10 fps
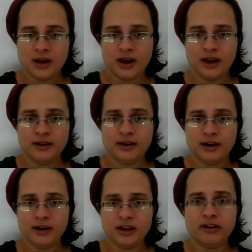and
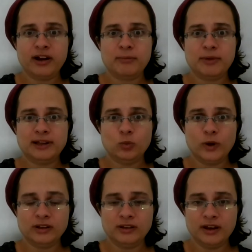uh, caring about
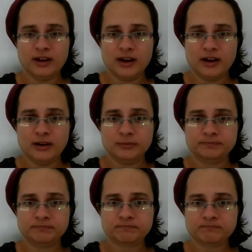what they um,
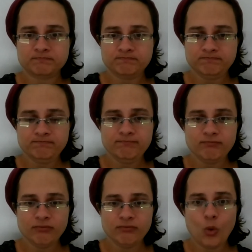
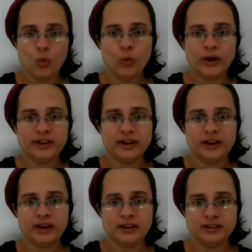what they
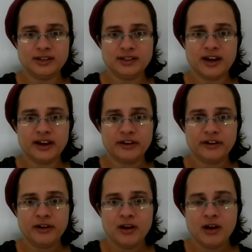uh, desire.